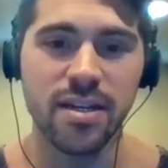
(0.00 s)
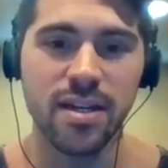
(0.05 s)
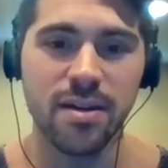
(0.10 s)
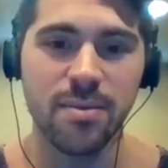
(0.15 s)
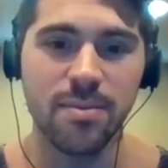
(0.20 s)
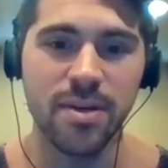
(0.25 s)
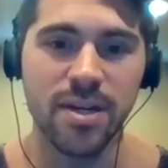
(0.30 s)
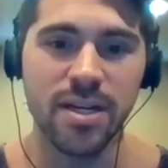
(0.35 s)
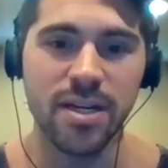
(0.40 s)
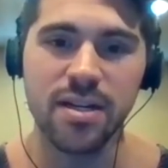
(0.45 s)
And
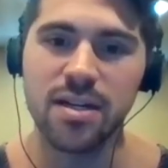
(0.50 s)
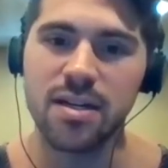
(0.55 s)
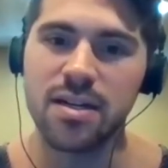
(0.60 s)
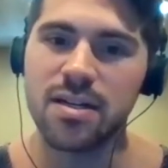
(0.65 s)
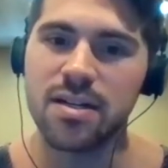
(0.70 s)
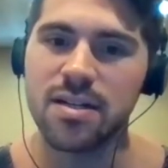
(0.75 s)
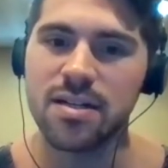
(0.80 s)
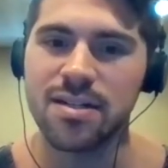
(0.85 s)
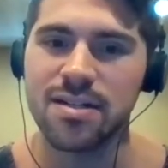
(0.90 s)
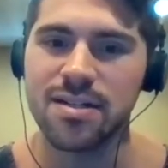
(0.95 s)
I'm like,
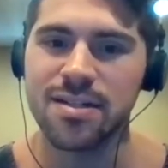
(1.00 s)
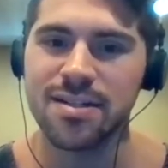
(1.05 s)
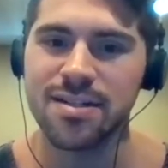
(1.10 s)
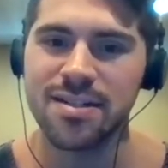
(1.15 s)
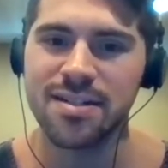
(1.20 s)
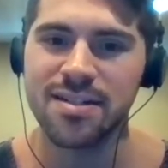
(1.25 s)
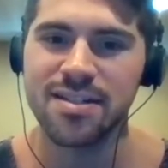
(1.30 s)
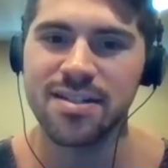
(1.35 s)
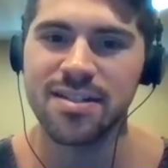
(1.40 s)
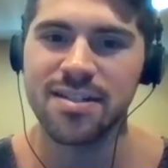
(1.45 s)
I
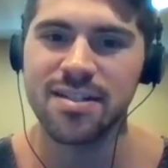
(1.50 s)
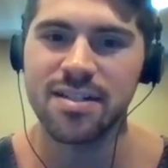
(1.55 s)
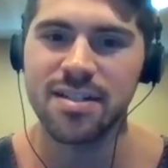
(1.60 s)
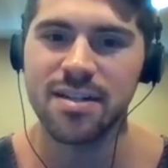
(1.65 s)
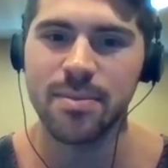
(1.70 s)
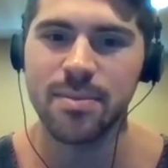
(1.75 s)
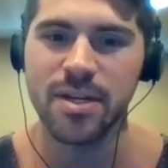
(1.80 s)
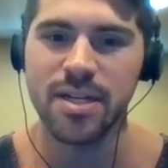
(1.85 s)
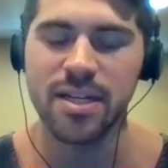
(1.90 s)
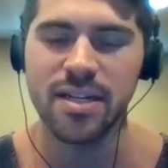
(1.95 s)

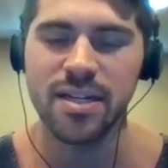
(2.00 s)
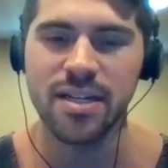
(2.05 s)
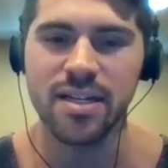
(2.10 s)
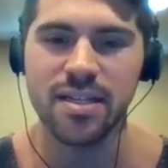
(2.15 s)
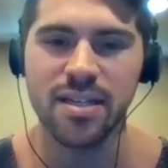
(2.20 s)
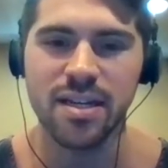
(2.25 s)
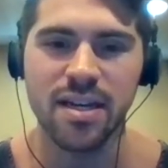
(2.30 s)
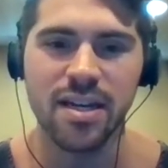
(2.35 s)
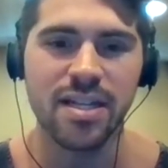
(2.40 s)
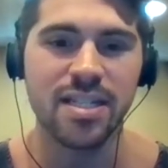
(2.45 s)
might need to get
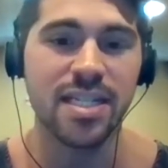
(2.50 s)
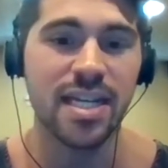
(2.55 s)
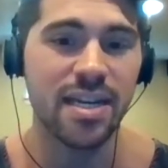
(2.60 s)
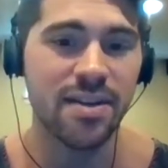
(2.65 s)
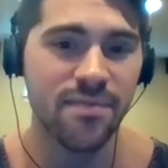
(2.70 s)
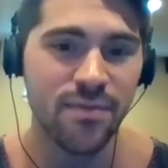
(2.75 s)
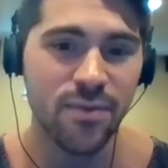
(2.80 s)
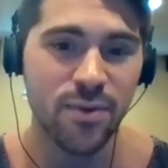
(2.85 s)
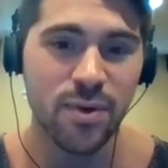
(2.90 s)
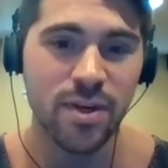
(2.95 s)
that.
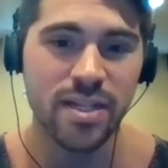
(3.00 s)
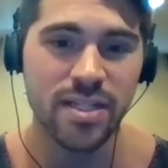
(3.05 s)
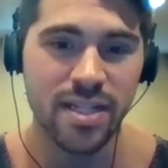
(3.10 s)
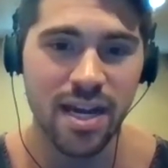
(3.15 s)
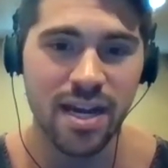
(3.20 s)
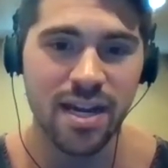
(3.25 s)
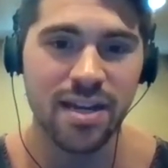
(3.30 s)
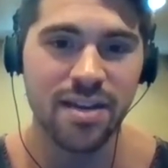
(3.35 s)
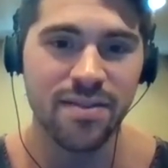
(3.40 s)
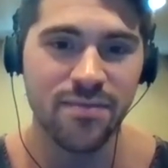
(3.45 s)
It's
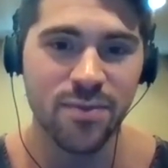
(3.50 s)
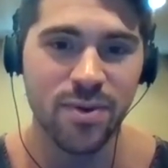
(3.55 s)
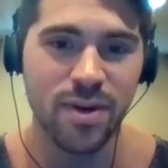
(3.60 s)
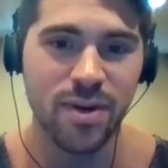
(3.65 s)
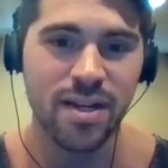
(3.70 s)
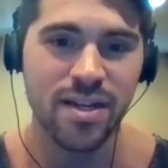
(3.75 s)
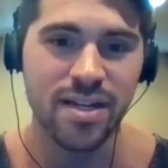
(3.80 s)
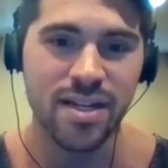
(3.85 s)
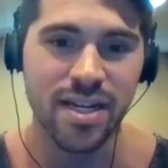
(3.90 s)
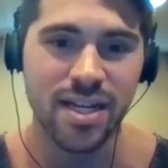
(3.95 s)
got
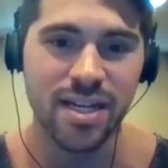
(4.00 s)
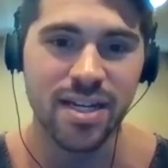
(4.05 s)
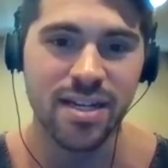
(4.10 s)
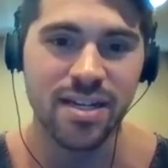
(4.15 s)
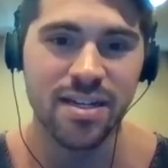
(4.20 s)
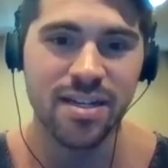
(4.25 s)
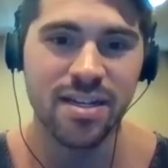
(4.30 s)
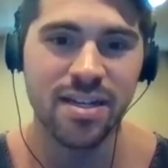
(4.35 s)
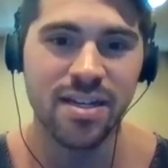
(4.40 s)
infrared in it.